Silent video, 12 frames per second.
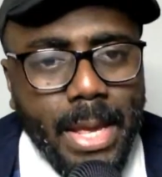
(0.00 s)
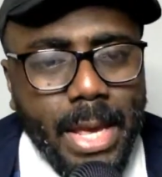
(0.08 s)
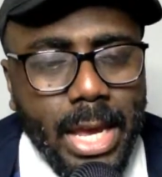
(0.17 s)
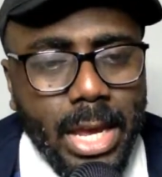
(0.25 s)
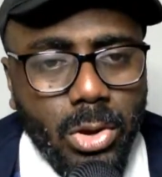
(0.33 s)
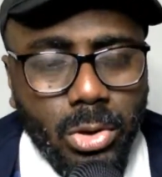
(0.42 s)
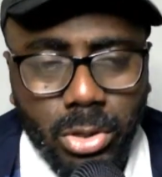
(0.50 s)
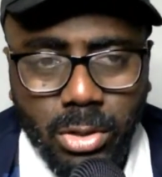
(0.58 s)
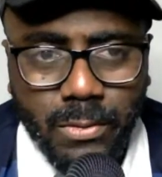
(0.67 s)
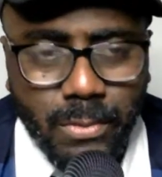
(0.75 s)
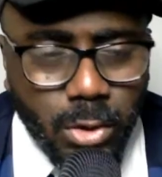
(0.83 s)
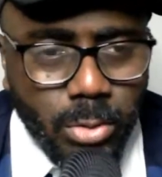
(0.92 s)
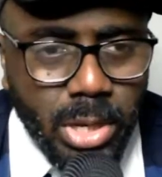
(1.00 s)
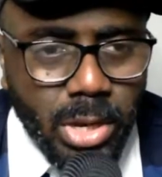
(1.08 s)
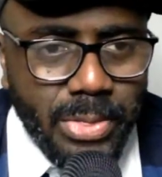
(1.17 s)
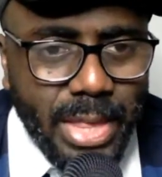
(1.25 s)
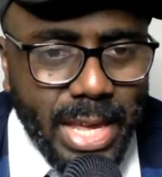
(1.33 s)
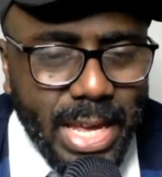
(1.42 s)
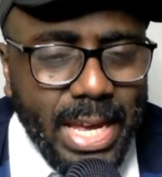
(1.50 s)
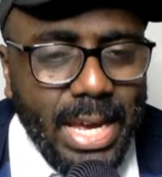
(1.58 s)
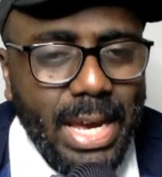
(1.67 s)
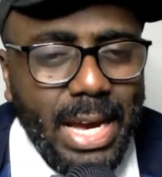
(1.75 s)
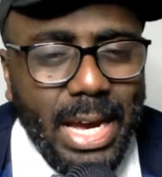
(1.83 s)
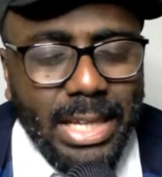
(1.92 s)
You can follow me on there
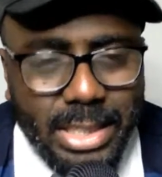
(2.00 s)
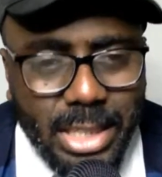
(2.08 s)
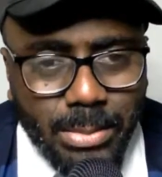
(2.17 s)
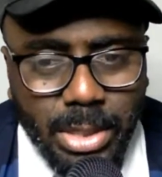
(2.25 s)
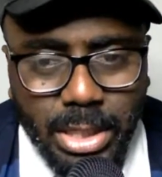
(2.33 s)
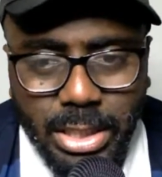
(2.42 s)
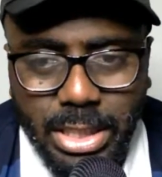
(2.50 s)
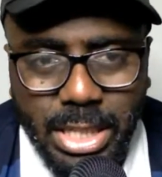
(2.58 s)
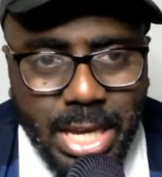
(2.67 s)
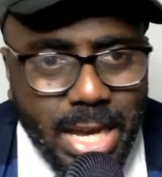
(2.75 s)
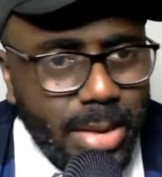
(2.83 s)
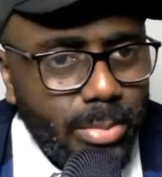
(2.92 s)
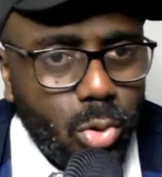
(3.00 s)
and send me a DM,